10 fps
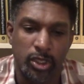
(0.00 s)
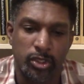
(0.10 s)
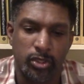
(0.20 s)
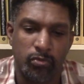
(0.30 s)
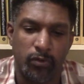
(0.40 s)

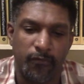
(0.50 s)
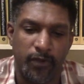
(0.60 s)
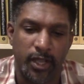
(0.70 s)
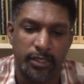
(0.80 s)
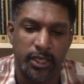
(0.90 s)
you will
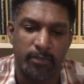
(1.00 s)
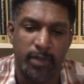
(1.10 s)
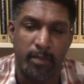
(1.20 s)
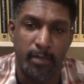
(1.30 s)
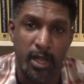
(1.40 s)
find that
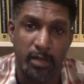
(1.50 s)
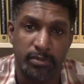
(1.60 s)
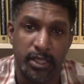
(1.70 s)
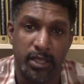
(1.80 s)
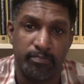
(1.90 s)
my mom
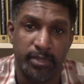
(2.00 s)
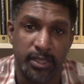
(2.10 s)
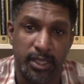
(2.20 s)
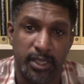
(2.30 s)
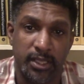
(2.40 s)
can
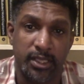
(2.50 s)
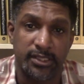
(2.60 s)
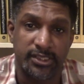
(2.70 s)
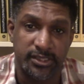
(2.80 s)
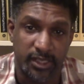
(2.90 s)
be
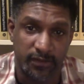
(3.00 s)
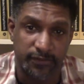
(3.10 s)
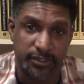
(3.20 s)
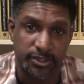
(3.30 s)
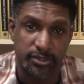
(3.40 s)

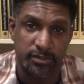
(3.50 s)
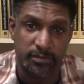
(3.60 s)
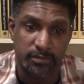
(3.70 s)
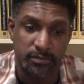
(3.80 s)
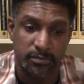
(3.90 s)
selfish.
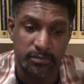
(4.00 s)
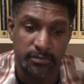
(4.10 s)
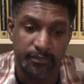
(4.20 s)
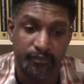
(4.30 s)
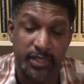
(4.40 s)

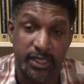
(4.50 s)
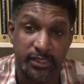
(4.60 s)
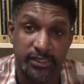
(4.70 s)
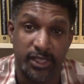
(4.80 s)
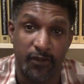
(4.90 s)

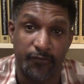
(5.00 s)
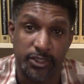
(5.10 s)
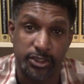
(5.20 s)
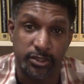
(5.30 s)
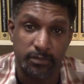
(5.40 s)

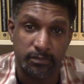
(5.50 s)
Selfish.